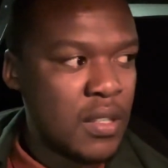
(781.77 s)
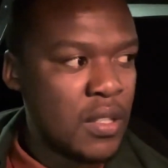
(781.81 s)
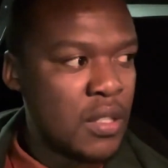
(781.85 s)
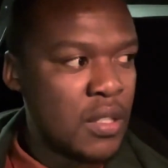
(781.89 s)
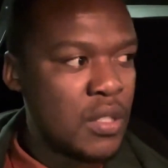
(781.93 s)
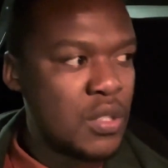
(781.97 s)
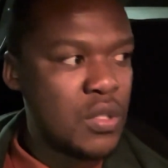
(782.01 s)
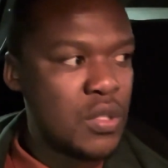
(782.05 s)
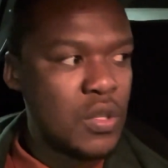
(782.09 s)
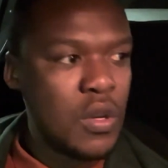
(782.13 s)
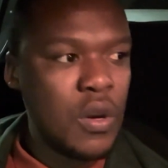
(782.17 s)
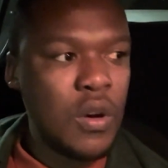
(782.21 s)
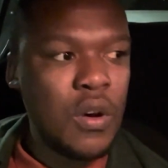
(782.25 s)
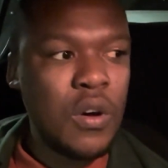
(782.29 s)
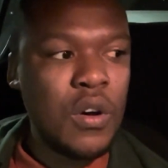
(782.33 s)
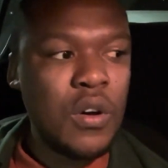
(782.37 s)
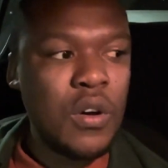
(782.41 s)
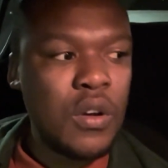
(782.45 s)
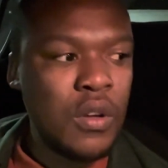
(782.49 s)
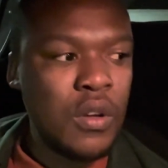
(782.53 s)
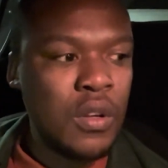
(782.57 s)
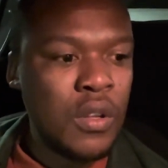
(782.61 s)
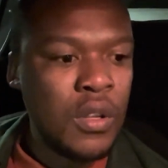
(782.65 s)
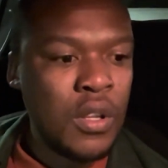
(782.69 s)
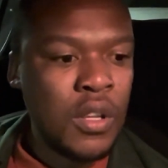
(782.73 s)

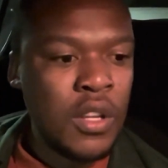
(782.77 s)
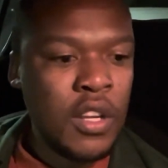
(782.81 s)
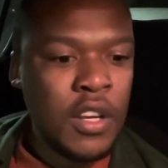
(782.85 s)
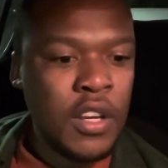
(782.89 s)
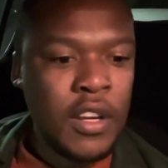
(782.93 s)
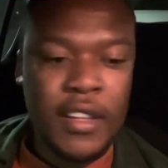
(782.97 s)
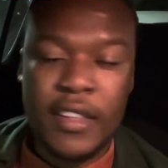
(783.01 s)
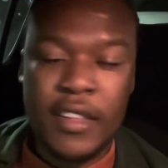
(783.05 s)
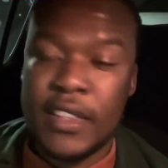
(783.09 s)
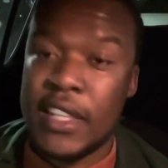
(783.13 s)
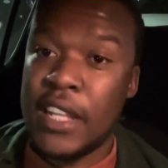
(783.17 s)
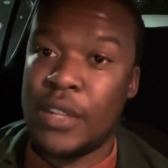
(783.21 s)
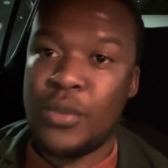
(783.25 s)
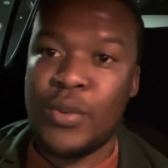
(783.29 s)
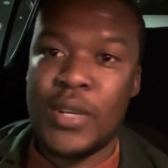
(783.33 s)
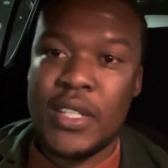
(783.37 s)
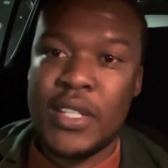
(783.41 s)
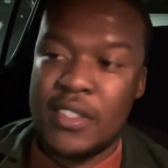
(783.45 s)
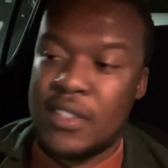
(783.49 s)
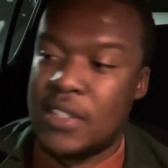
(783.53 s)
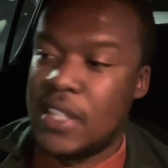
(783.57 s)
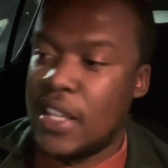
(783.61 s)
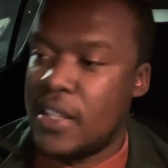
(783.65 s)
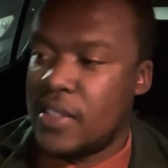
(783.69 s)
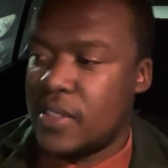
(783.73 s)
So that one
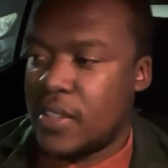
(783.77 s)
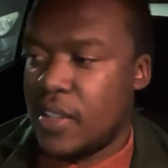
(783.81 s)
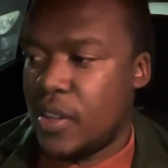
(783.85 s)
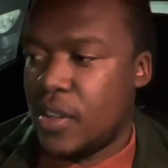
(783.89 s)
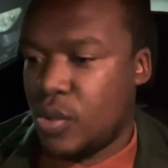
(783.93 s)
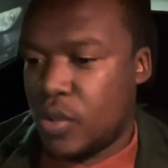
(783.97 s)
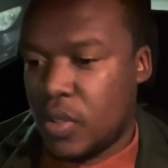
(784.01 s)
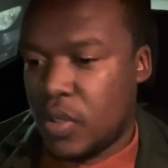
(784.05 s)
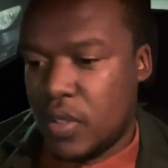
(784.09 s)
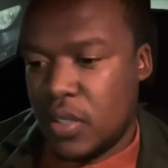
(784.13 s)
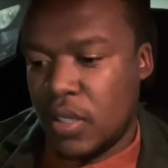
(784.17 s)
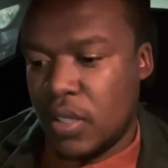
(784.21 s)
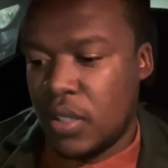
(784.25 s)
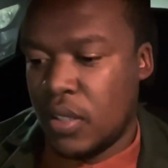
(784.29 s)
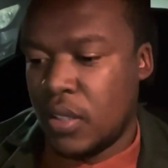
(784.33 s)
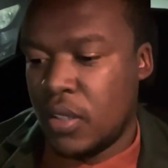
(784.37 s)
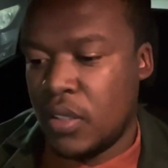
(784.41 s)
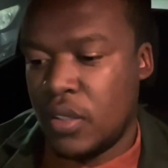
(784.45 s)
stands out.